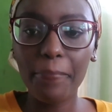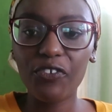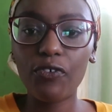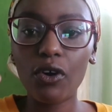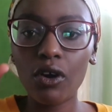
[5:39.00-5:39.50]

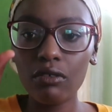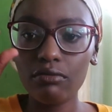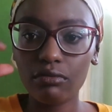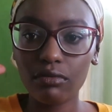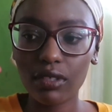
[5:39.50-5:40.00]
before
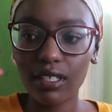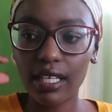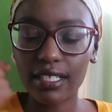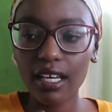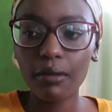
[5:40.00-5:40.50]

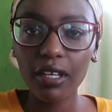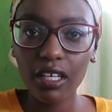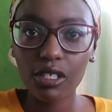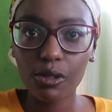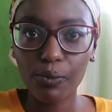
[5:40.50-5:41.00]
the 10
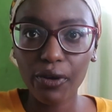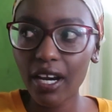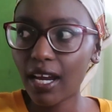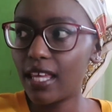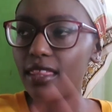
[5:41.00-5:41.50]
minutes
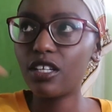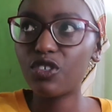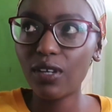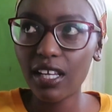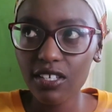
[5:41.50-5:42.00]
break, and then
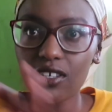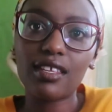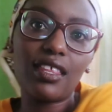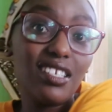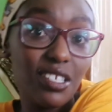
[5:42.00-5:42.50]
two
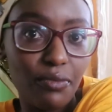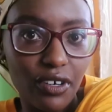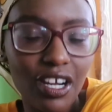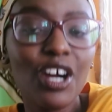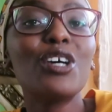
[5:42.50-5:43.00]
lessons and then tea break.